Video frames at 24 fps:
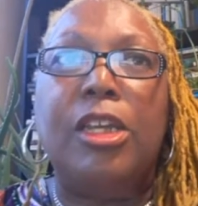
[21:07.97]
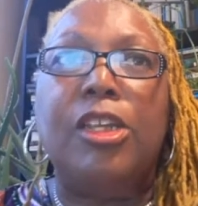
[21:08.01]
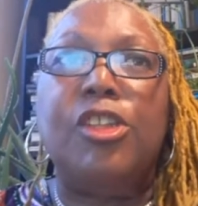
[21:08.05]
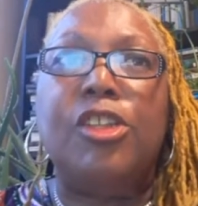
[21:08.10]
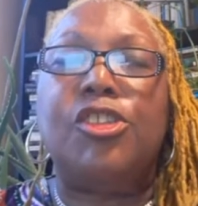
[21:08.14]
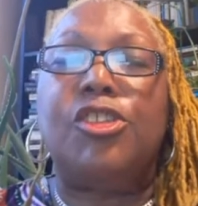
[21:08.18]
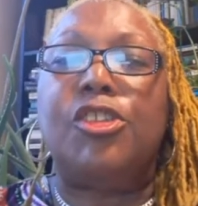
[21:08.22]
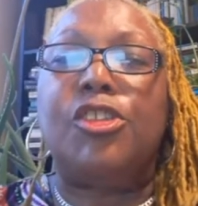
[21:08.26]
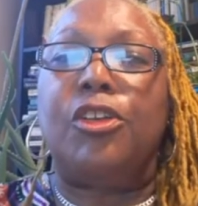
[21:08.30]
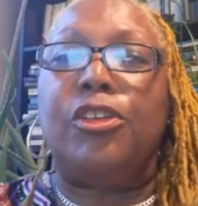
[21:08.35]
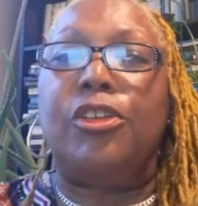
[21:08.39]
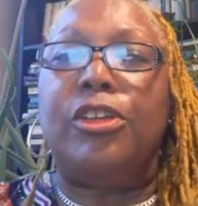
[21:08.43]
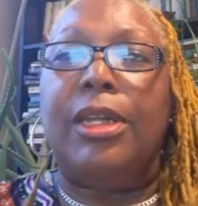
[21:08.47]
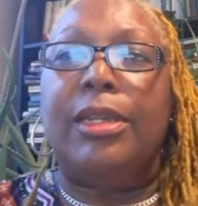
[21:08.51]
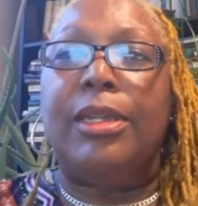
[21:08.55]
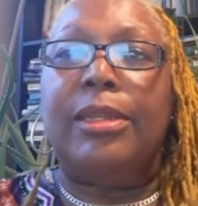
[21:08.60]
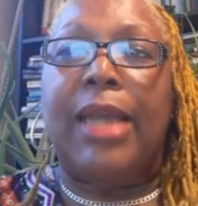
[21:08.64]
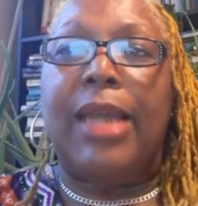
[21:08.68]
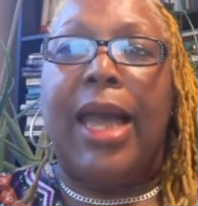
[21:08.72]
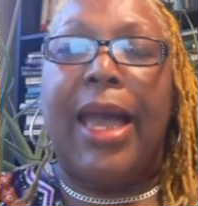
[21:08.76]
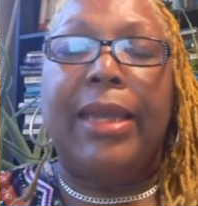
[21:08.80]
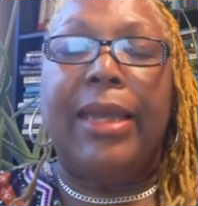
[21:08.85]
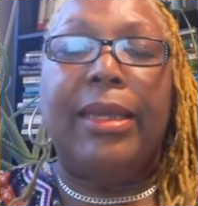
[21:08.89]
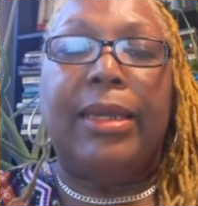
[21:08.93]
So you're
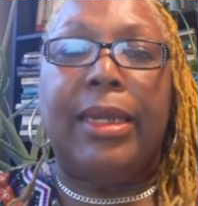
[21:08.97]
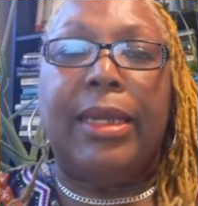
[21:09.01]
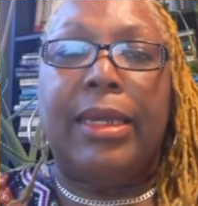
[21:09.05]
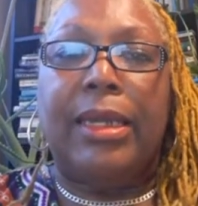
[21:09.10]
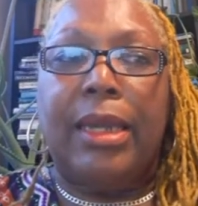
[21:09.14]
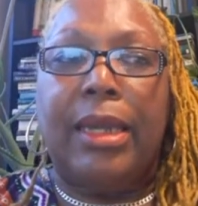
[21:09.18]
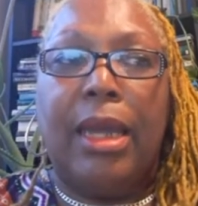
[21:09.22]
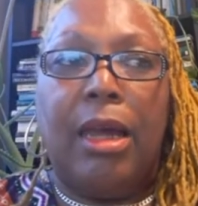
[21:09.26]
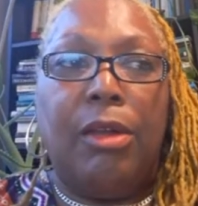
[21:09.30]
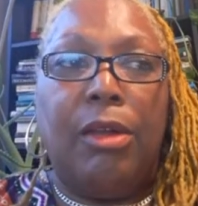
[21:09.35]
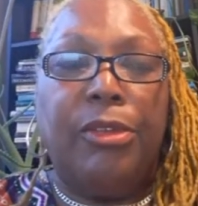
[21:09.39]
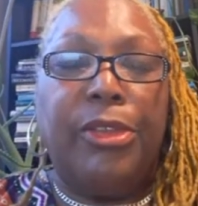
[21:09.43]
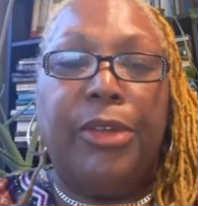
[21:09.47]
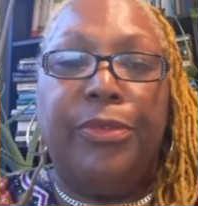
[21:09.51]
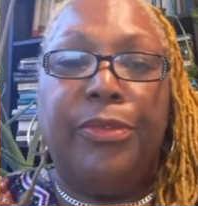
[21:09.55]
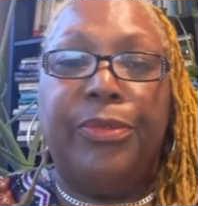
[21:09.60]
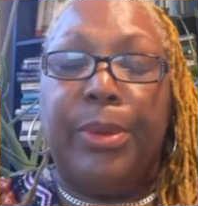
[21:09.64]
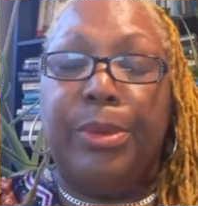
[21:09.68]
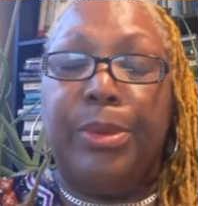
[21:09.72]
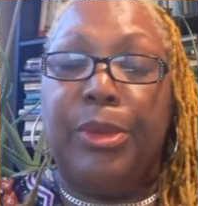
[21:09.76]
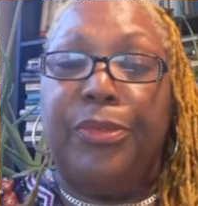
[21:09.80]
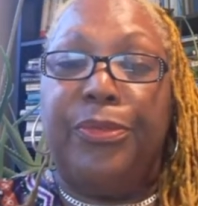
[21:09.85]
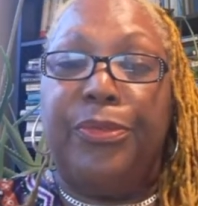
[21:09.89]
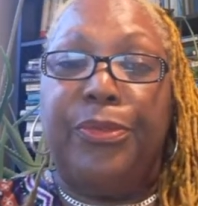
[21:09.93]
not getting healthy
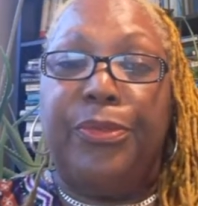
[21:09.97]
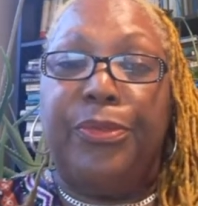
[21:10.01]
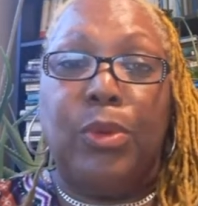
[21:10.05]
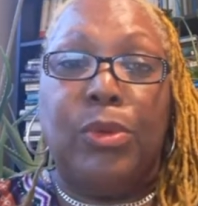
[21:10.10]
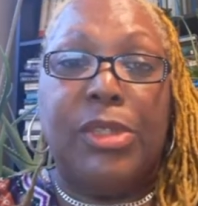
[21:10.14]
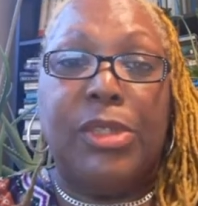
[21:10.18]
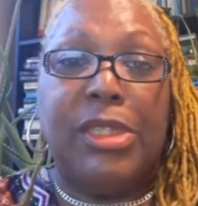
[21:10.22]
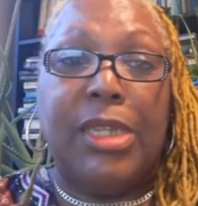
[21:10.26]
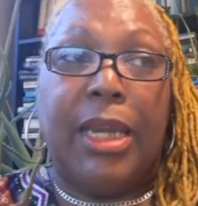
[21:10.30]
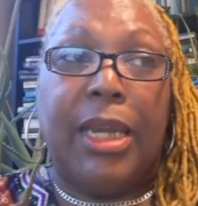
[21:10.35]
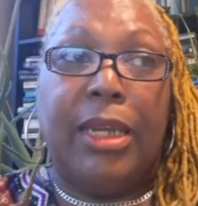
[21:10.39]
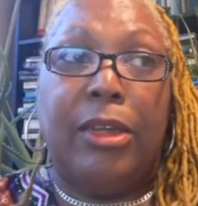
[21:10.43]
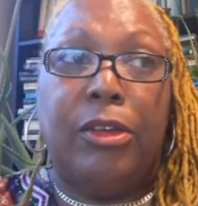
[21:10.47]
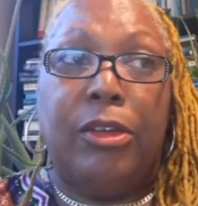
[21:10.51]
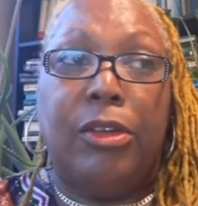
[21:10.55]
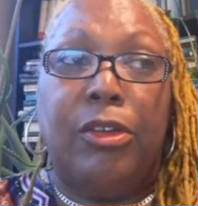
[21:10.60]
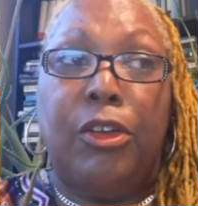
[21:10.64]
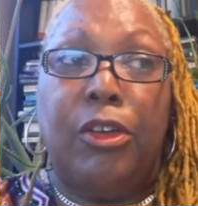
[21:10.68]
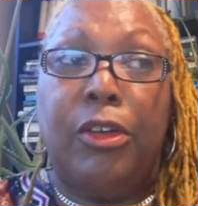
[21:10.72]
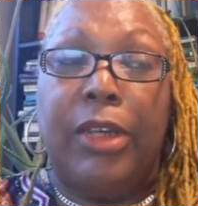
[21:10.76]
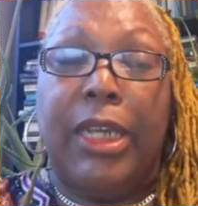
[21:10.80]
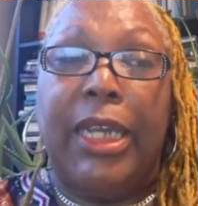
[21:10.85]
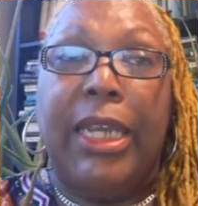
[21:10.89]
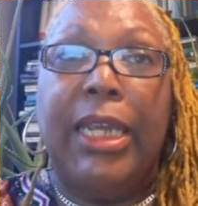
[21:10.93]
from the foods that
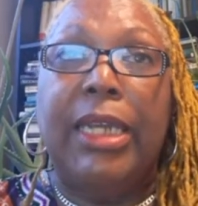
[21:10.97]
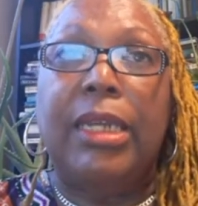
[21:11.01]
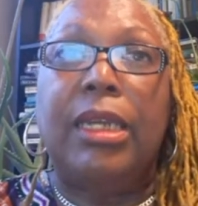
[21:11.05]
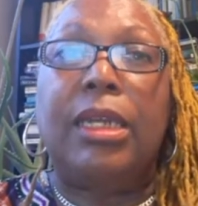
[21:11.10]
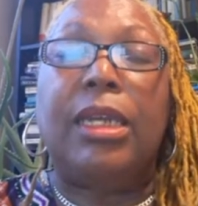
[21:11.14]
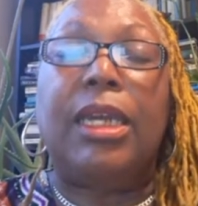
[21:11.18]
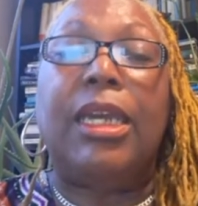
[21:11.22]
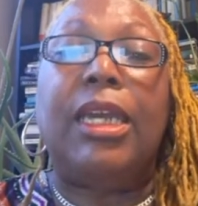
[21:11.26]
you're eating,